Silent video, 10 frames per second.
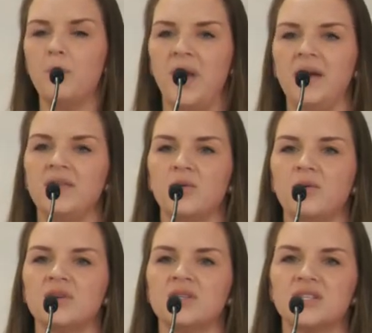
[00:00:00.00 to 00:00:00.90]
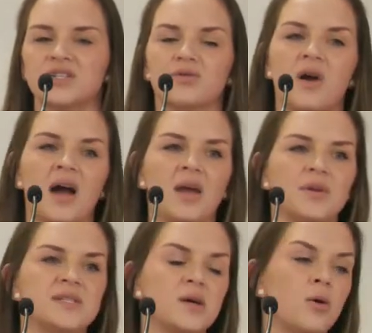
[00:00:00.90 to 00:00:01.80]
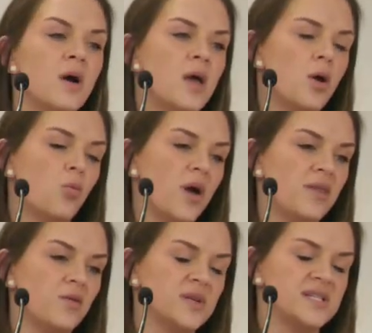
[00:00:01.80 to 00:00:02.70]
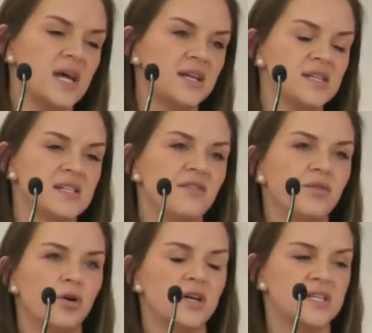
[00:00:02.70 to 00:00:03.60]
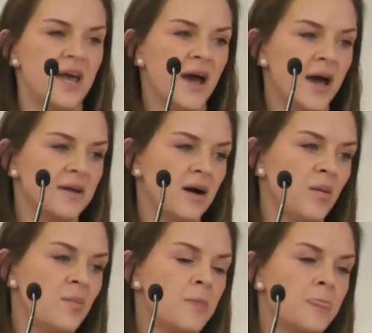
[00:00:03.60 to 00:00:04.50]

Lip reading: pain that we would describe. And so when scientists have looked at